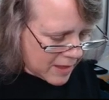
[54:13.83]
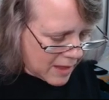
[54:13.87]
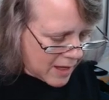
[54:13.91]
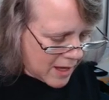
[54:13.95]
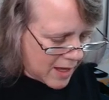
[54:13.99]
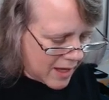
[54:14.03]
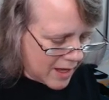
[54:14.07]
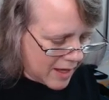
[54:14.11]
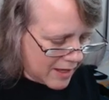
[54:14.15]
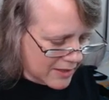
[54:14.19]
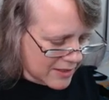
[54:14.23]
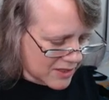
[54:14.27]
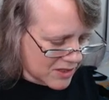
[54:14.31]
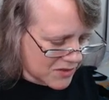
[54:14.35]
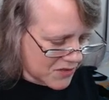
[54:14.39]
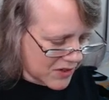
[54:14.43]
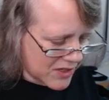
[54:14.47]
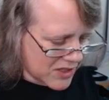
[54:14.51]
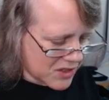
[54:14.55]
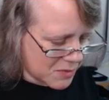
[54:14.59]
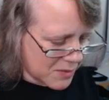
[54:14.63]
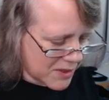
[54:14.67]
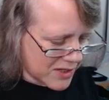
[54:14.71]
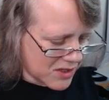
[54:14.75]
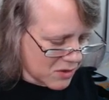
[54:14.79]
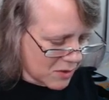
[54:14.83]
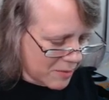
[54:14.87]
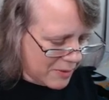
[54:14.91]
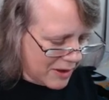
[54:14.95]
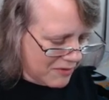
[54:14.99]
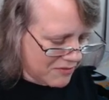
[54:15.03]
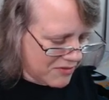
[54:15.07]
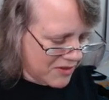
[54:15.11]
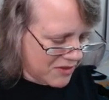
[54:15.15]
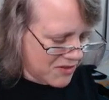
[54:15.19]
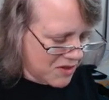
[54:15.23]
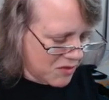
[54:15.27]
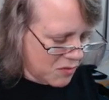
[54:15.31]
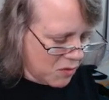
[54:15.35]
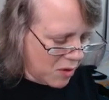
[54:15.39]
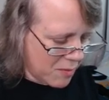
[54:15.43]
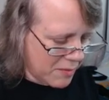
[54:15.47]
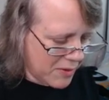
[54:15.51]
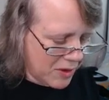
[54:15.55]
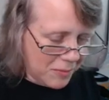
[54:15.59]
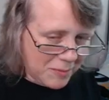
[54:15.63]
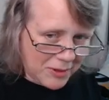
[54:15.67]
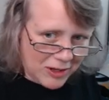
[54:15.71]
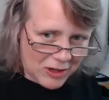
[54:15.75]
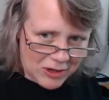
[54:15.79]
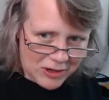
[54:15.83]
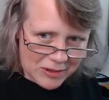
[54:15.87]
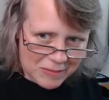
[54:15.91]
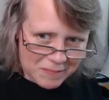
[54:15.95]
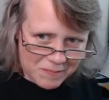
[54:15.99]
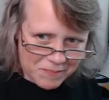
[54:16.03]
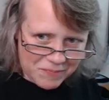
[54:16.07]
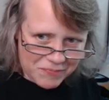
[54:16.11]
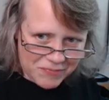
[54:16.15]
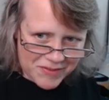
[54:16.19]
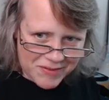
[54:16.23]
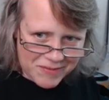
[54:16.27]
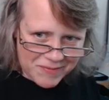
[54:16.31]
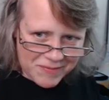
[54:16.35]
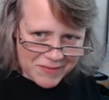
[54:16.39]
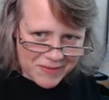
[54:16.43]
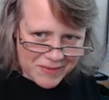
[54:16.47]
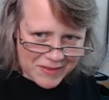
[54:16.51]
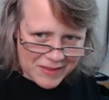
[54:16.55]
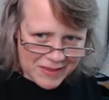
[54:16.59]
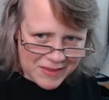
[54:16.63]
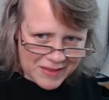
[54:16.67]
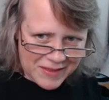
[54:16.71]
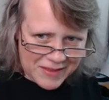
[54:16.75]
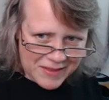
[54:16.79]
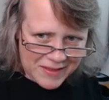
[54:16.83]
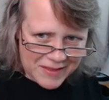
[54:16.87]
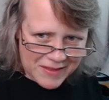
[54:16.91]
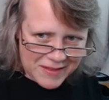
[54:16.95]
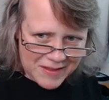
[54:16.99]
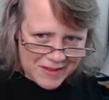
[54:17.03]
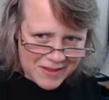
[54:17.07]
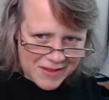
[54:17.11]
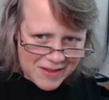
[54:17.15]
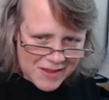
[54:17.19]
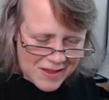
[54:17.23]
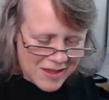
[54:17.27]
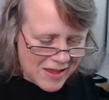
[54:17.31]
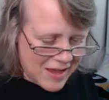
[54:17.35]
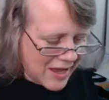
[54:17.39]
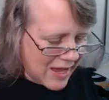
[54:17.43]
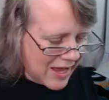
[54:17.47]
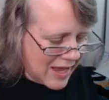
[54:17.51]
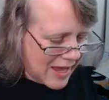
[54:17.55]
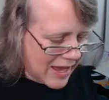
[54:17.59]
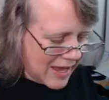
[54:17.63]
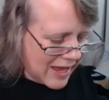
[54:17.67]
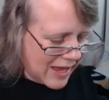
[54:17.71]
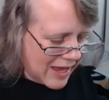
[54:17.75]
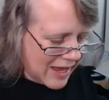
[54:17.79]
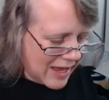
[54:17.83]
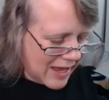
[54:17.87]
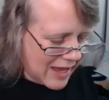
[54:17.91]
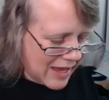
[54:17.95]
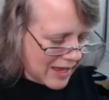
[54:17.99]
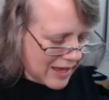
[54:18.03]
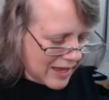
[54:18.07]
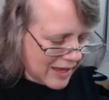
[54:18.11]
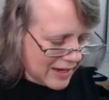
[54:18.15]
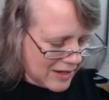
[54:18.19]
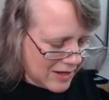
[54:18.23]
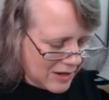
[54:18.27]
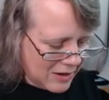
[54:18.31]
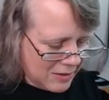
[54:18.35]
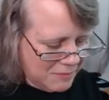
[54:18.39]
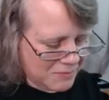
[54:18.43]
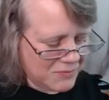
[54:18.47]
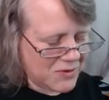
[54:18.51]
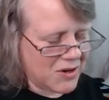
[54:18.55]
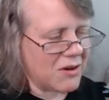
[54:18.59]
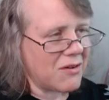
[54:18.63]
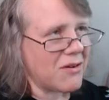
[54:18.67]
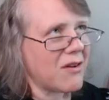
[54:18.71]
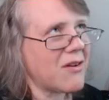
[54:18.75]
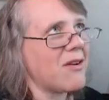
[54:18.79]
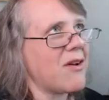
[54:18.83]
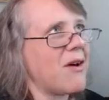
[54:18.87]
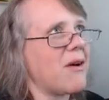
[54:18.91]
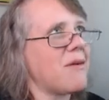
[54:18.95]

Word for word: Uh, the Sphinx wings are about 54 millimeter. Hmm. Uh, no, no, no, no.